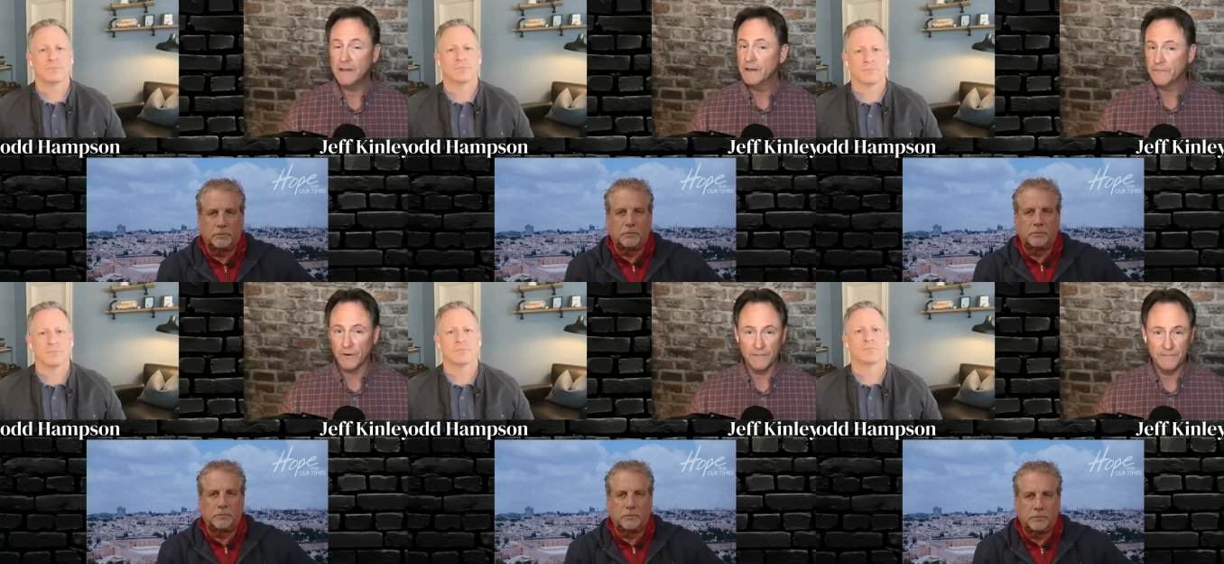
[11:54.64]

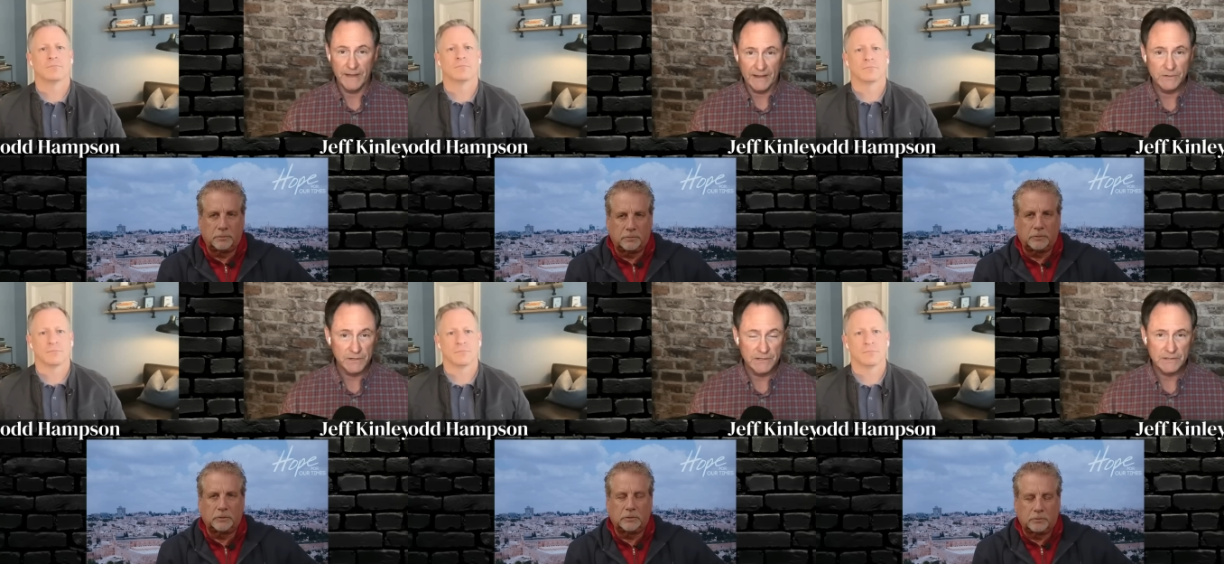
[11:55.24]
Speaker 1: for
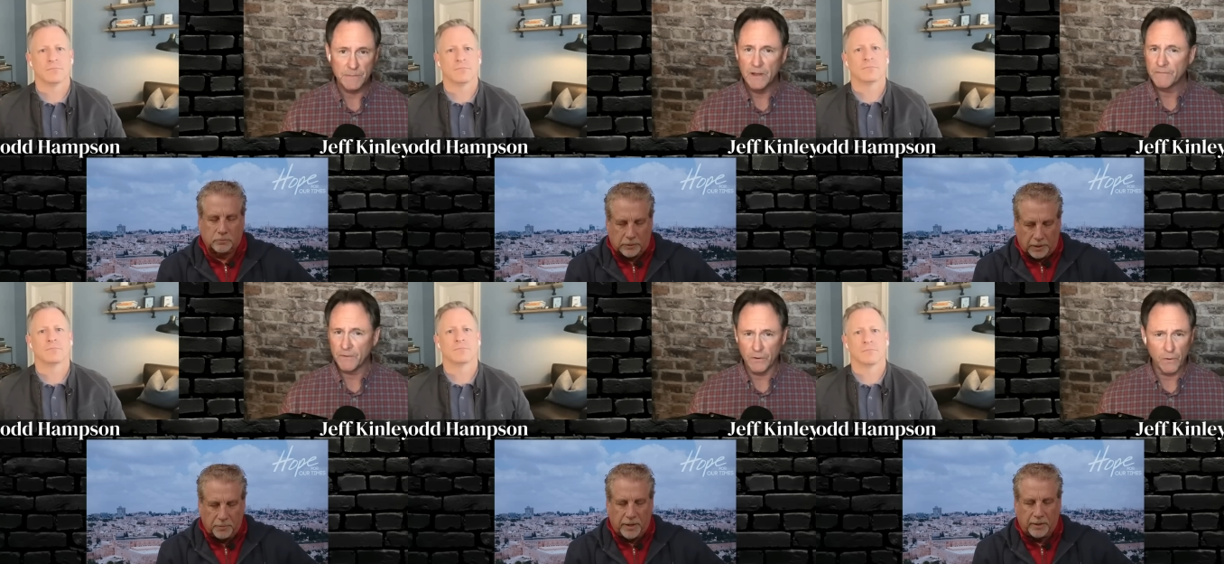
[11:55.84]
evangelism, for
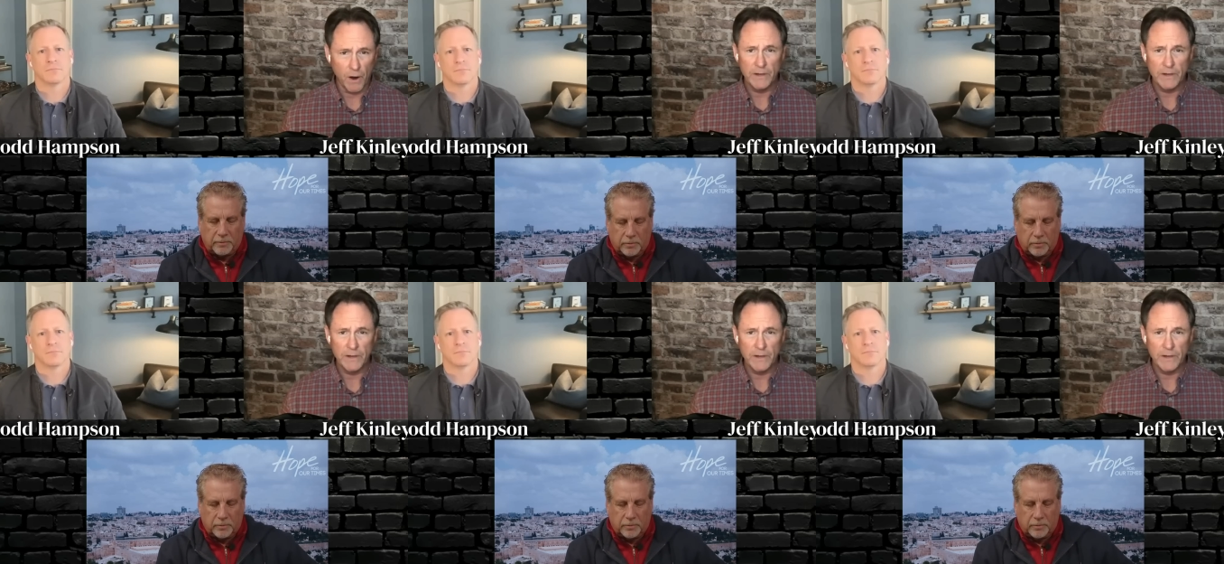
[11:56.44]
growing